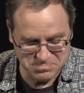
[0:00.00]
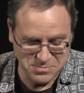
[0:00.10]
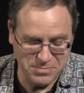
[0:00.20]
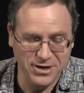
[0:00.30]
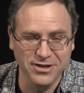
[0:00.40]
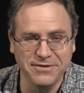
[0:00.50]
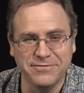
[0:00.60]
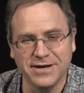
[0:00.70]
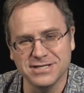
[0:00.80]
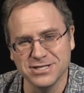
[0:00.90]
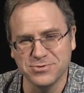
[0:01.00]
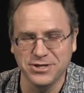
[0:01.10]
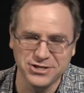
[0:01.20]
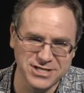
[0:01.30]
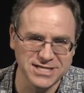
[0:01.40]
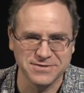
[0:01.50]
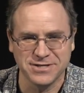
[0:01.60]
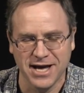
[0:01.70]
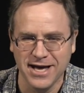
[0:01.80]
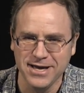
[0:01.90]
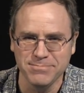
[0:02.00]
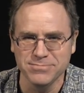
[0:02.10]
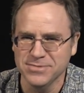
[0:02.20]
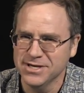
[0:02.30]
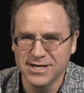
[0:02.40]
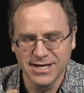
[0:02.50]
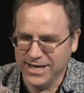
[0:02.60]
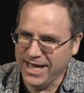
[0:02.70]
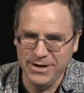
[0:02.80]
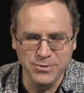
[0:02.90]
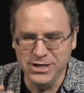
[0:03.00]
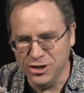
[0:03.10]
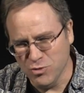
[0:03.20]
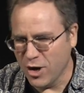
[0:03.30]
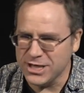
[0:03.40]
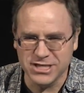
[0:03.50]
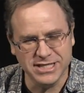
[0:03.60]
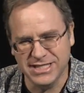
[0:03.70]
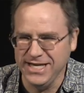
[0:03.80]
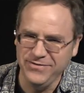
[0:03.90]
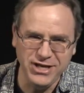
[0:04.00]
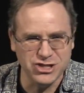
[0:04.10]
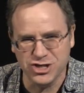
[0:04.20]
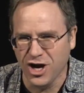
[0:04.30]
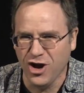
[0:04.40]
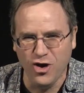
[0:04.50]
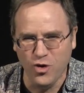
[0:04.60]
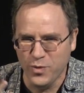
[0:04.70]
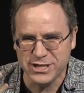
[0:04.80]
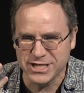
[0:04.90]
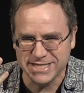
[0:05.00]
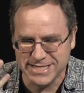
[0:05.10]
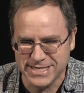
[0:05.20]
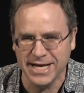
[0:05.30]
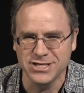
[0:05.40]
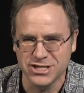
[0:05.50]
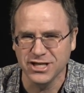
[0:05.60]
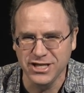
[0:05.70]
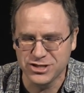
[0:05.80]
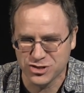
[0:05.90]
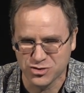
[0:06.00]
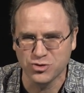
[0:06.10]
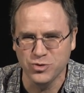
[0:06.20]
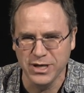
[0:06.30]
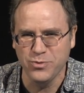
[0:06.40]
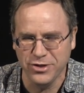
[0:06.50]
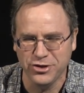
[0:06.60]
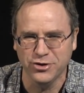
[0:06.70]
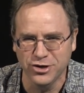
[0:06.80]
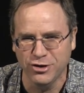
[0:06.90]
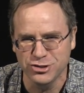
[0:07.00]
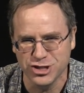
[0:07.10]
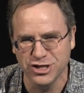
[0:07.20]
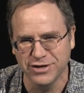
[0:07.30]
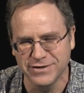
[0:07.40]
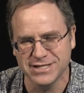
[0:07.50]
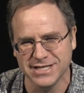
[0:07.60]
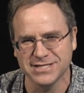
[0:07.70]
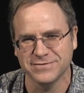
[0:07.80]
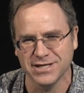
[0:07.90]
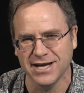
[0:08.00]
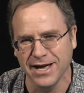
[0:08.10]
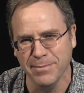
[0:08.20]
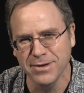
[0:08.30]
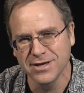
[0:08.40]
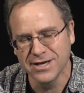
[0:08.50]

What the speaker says: apparently futzes with your sense of time. And when you're watching a TV show which is intentionally screwing with your notion of the sense of time,